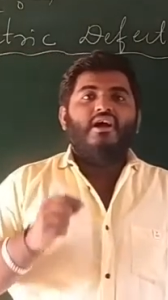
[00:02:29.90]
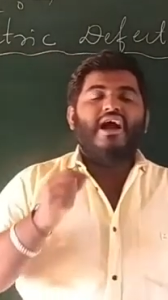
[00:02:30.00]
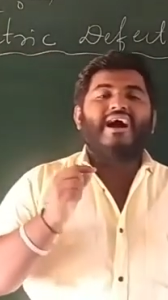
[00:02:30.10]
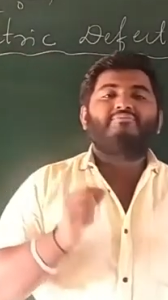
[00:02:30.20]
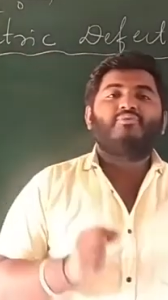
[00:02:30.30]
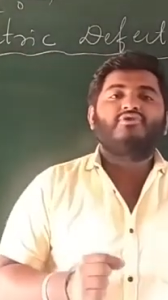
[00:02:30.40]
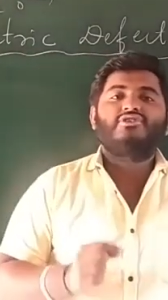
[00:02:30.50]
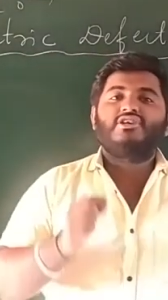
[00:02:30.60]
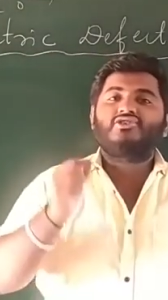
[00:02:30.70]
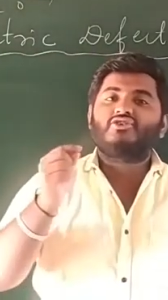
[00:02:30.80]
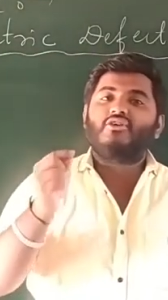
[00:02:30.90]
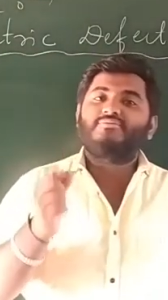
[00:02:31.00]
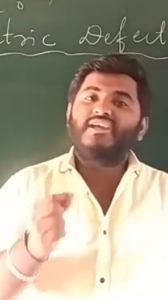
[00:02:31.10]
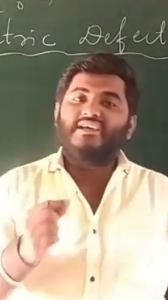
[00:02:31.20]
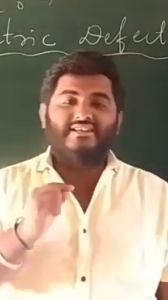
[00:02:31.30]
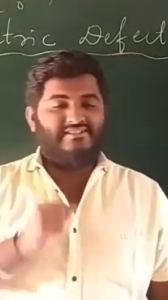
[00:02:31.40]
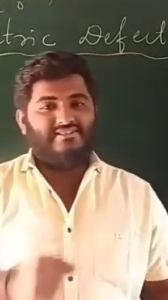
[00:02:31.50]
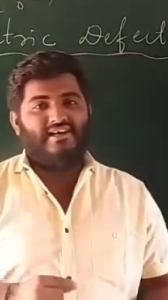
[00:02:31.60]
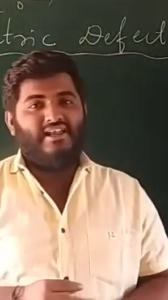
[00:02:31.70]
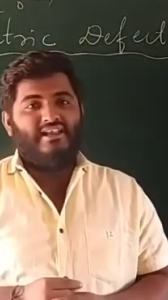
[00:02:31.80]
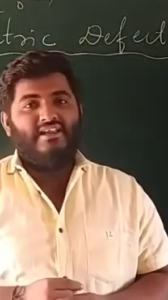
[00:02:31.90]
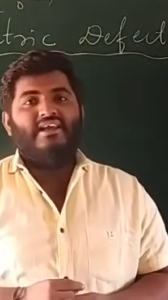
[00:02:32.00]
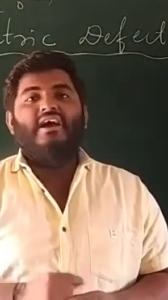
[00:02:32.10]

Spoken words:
composition of the crystal